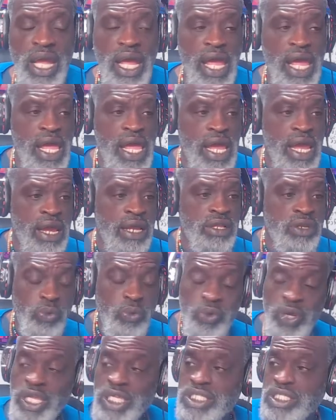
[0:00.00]
And the
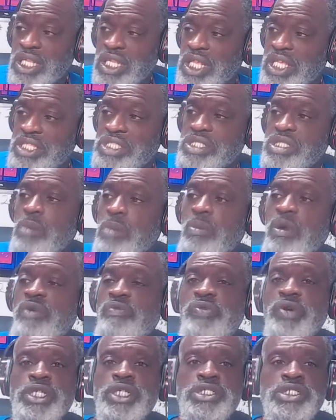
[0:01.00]
reason that some
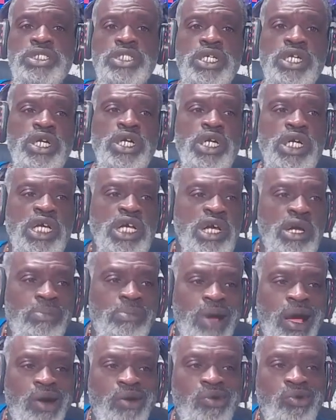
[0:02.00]
of us come
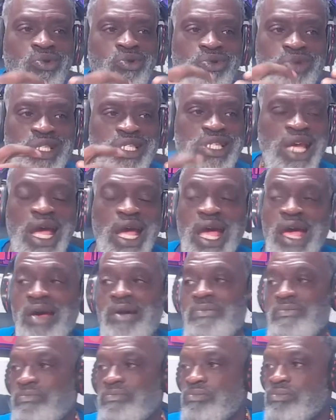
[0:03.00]
out on top